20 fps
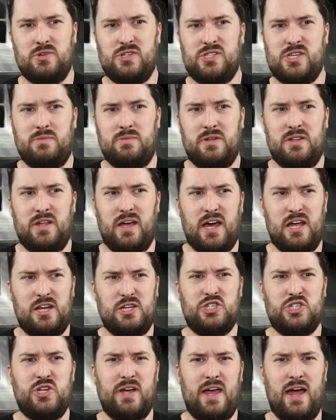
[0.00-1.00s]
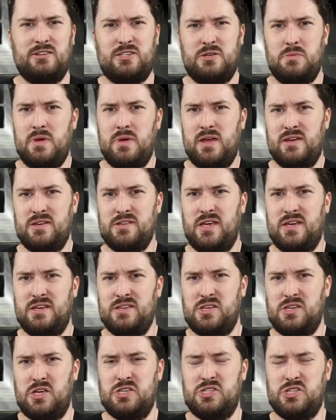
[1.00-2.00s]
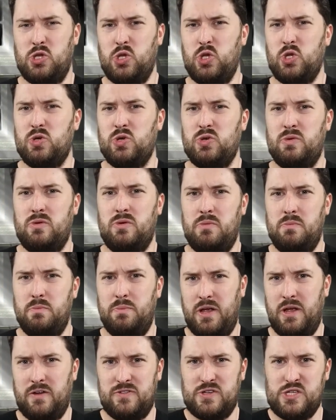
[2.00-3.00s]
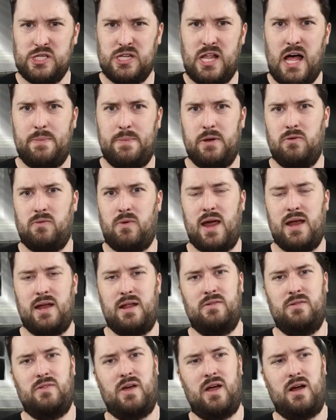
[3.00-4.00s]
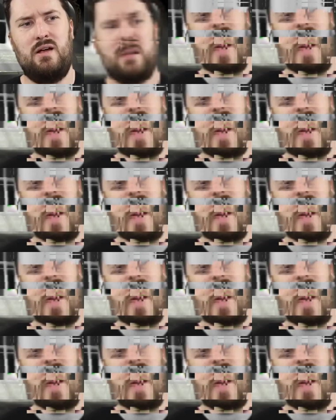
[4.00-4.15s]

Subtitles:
was something that kind of stuck out to me as a little bit of sloppy writing there.